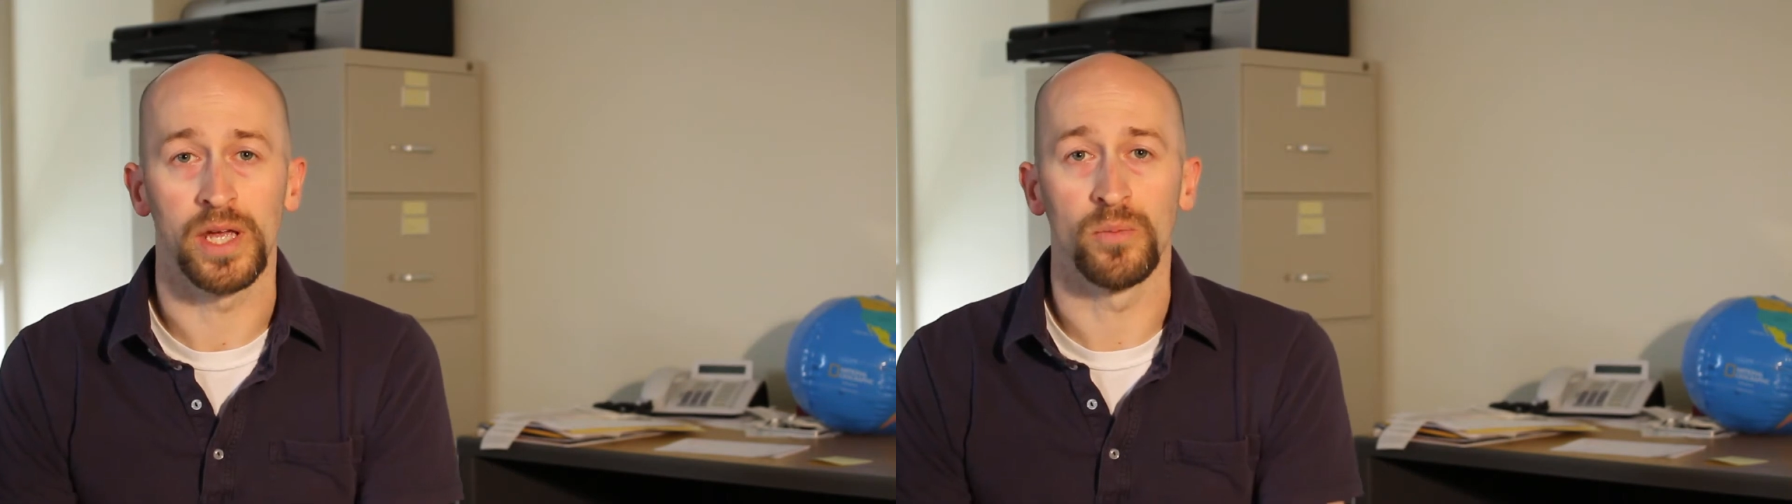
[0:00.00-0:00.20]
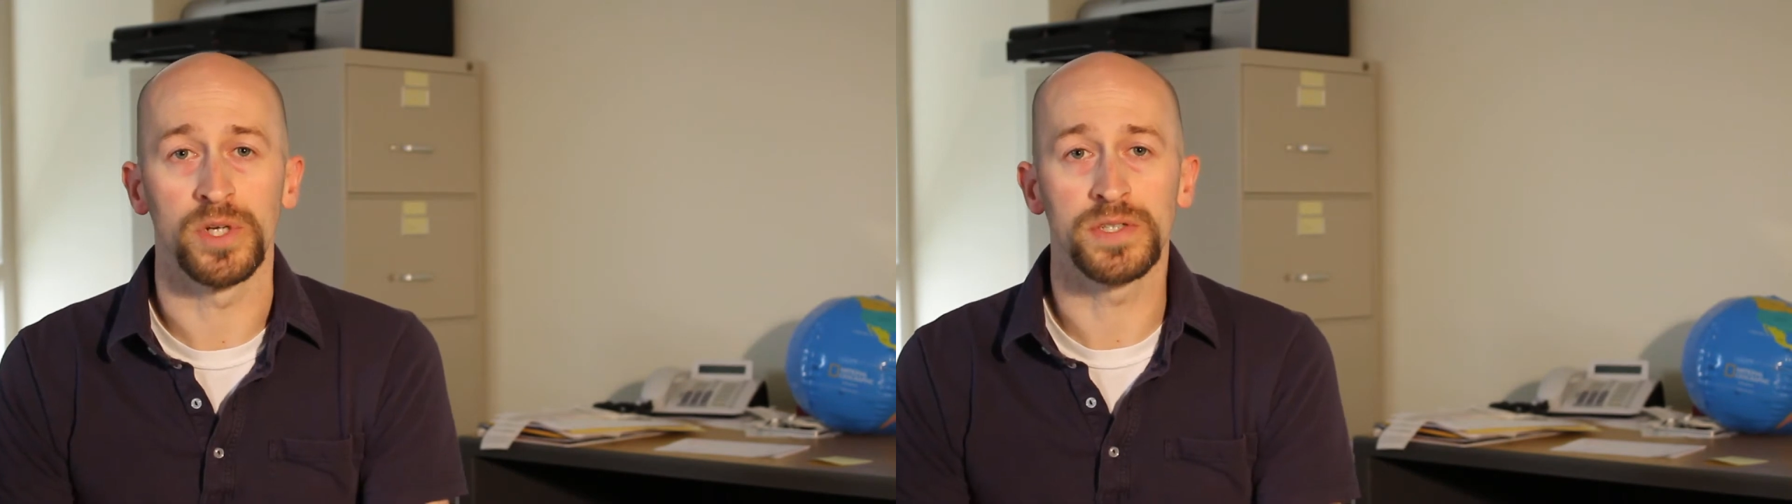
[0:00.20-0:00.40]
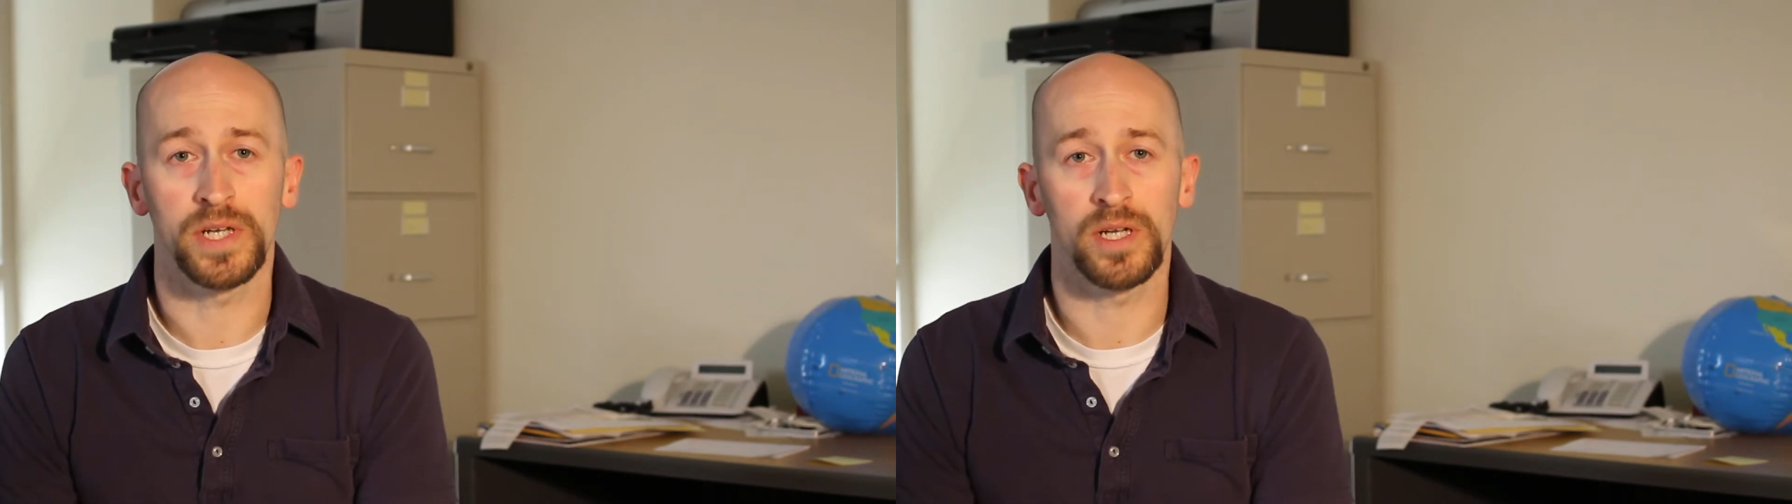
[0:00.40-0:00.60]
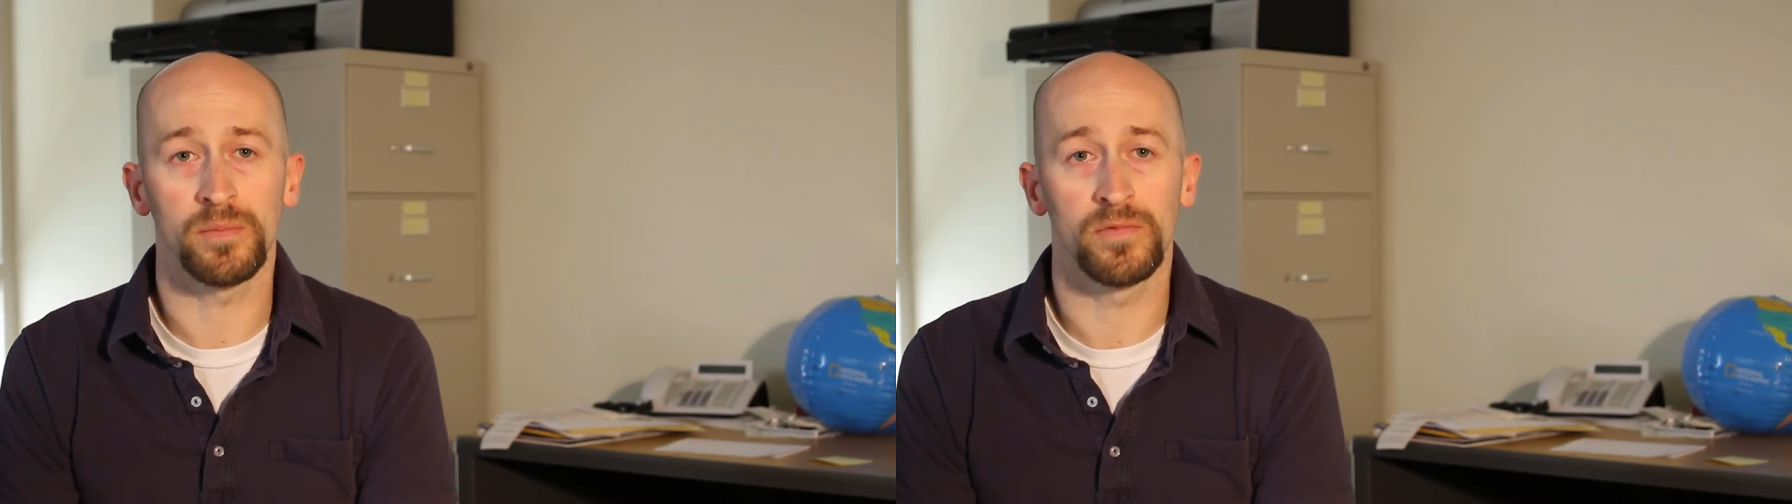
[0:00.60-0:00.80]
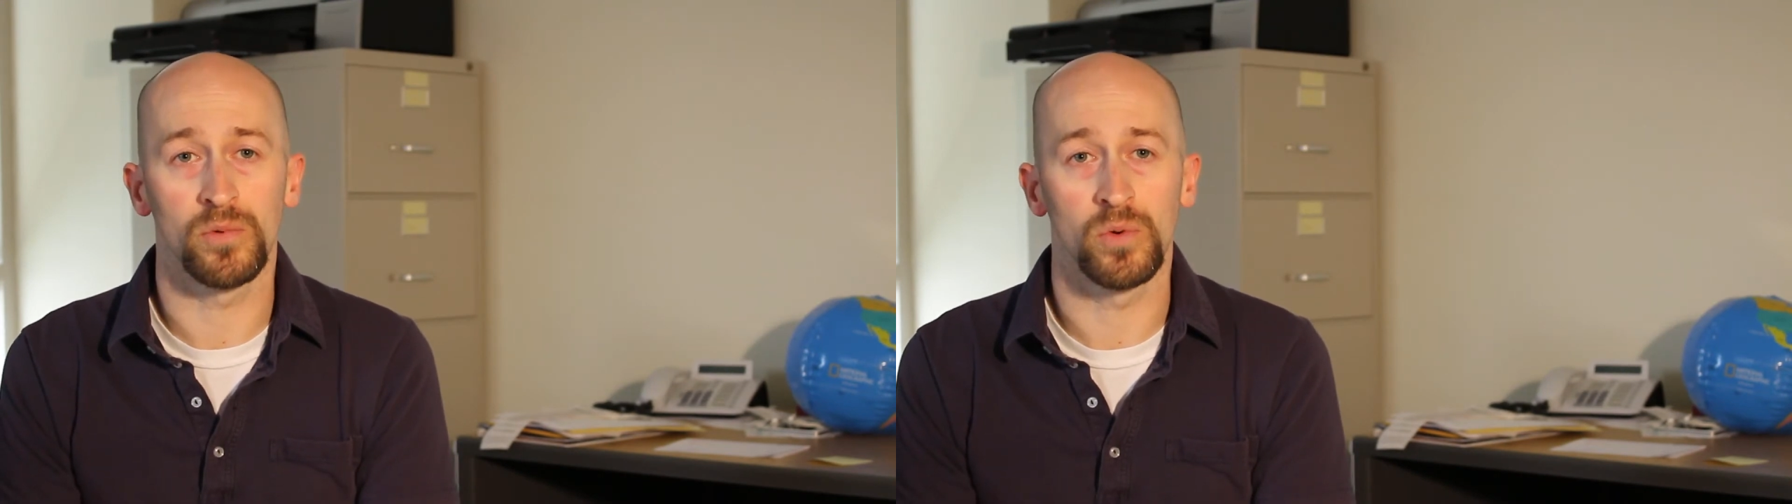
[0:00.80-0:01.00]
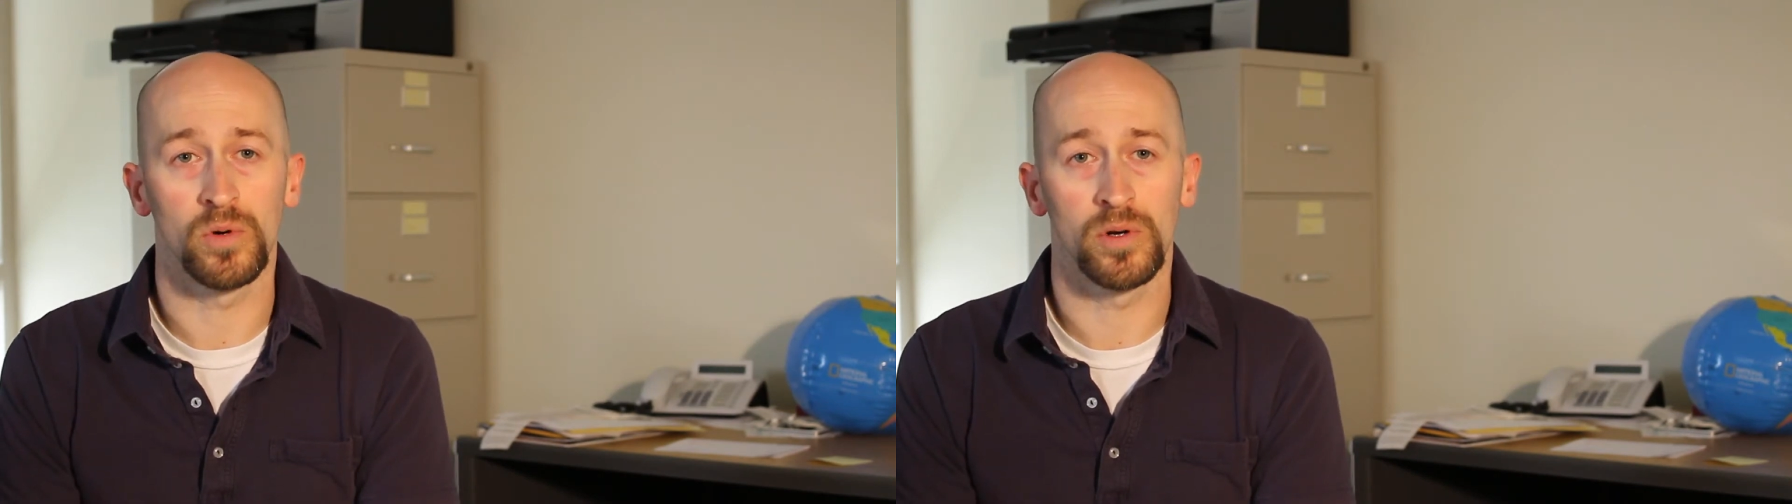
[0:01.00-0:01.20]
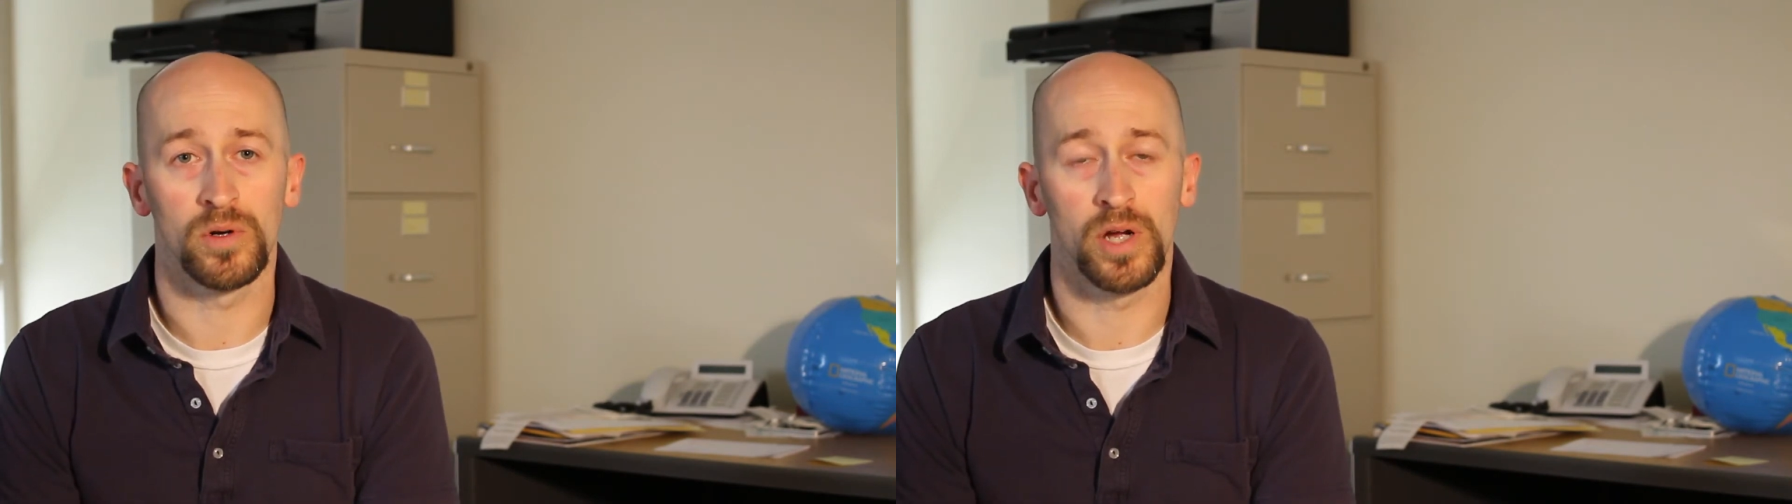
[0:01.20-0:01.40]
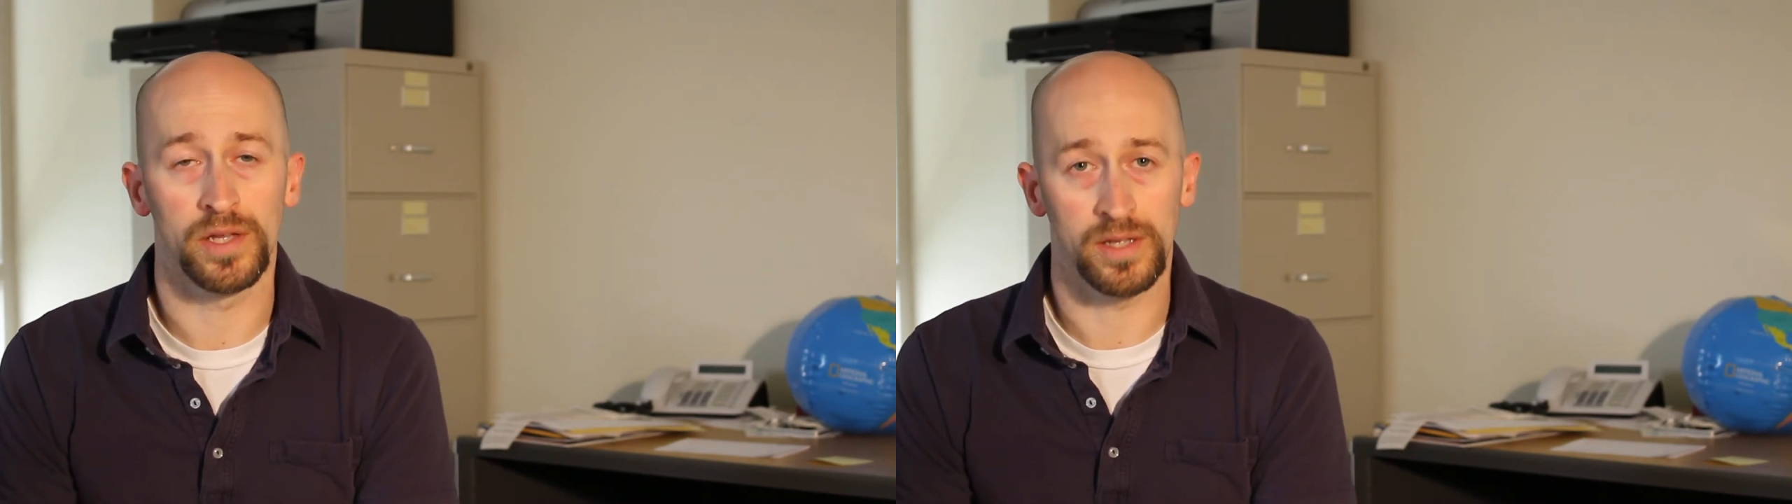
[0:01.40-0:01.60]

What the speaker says: and we set up for the